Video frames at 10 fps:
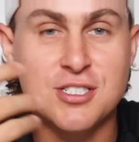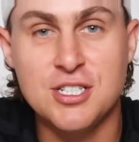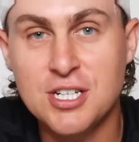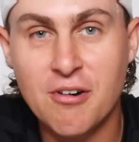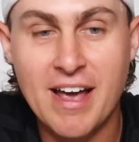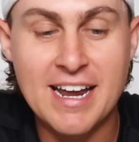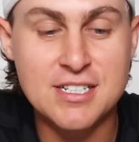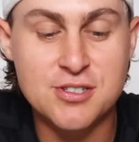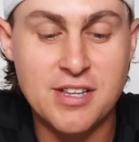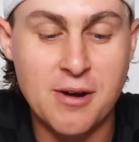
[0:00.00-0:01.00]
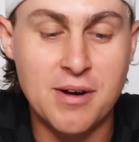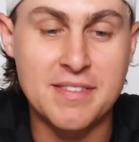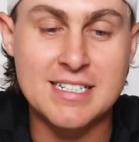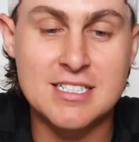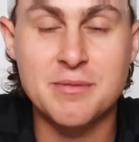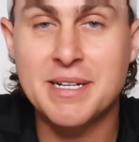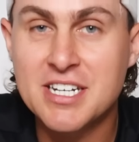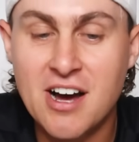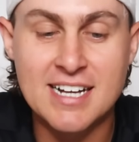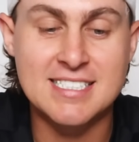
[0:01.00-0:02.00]
So you can go ahead and do that one. That's going to be
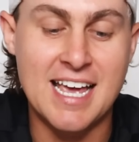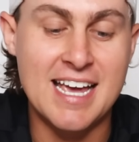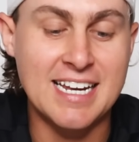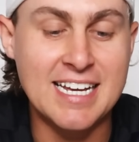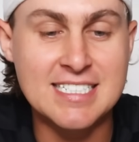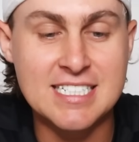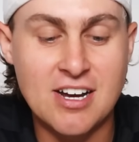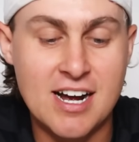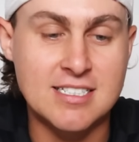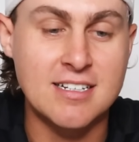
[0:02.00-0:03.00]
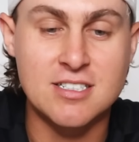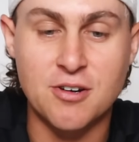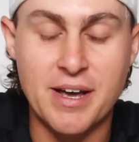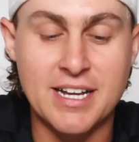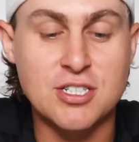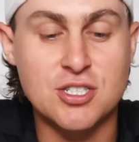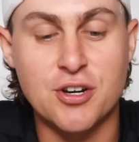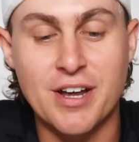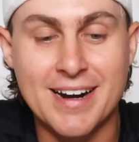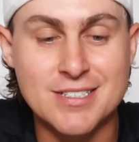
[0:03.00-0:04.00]
nice and easy, guys. Let's go ahead and show
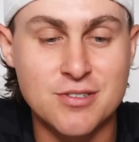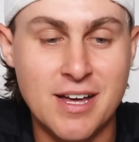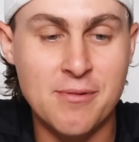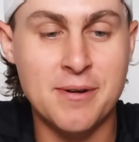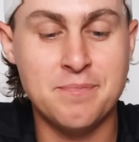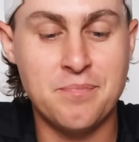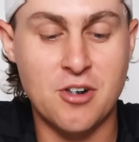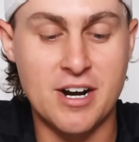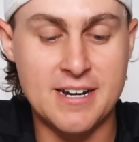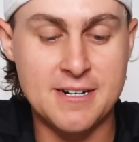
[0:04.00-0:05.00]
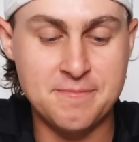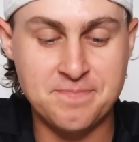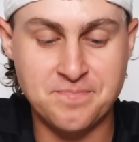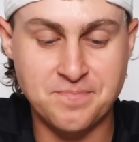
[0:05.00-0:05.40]
you how to do that one right now.